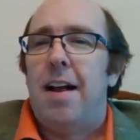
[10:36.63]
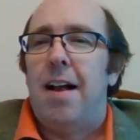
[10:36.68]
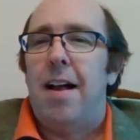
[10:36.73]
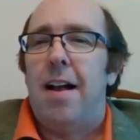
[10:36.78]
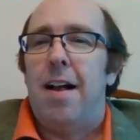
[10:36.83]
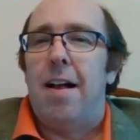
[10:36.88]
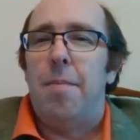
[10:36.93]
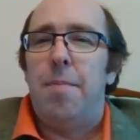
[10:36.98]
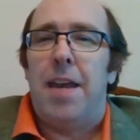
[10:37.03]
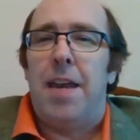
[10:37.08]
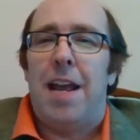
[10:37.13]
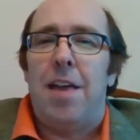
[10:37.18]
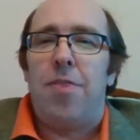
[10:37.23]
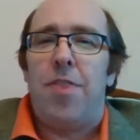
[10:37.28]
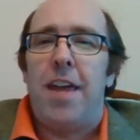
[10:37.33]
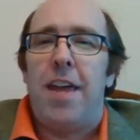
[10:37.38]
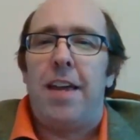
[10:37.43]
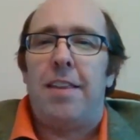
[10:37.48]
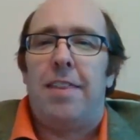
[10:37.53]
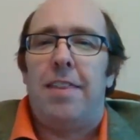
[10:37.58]
And I
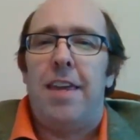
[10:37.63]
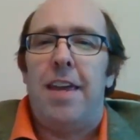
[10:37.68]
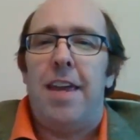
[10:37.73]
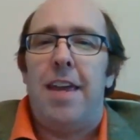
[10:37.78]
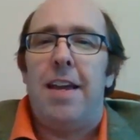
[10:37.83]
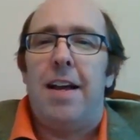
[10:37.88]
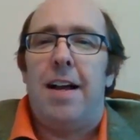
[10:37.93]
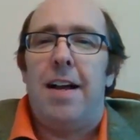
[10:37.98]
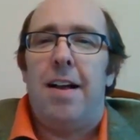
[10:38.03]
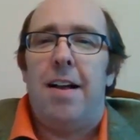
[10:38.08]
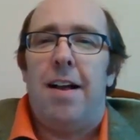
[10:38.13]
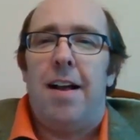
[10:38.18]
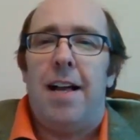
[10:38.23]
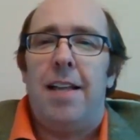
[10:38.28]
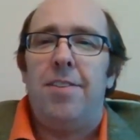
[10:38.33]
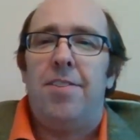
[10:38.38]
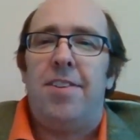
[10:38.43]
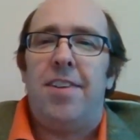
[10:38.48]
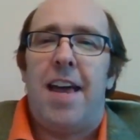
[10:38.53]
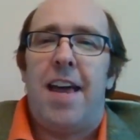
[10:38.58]
think the
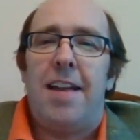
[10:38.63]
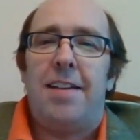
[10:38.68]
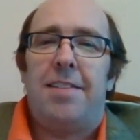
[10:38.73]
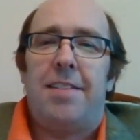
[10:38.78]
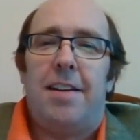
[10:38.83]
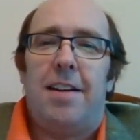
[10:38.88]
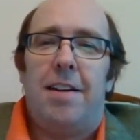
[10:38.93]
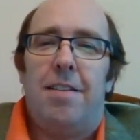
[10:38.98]
onset